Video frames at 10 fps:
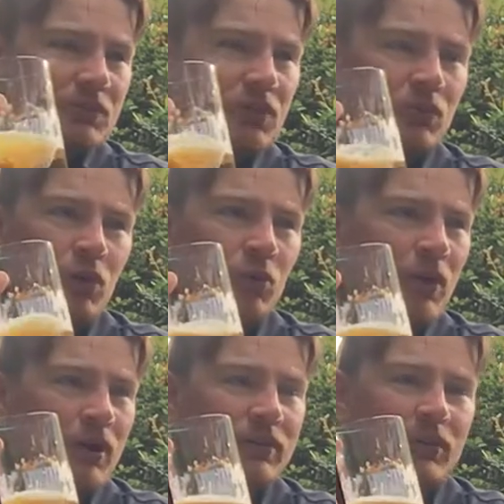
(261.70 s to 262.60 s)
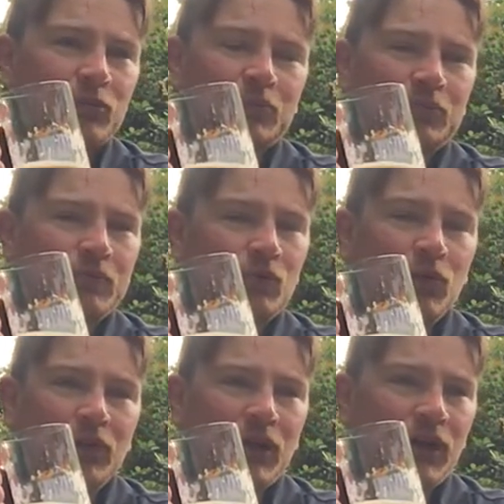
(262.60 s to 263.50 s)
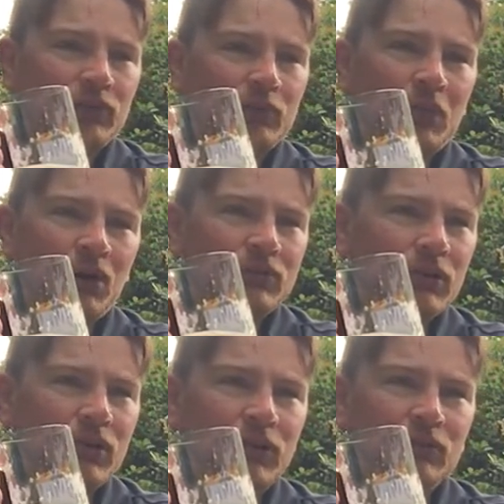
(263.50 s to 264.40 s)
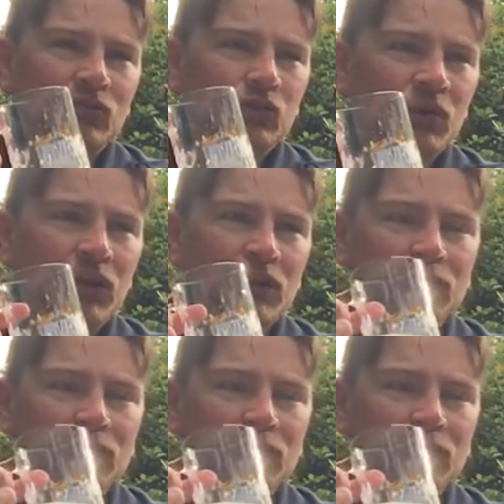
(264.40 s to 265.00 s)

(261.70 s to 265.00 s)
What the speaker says: the aroma I think is really nice, malty, sweet.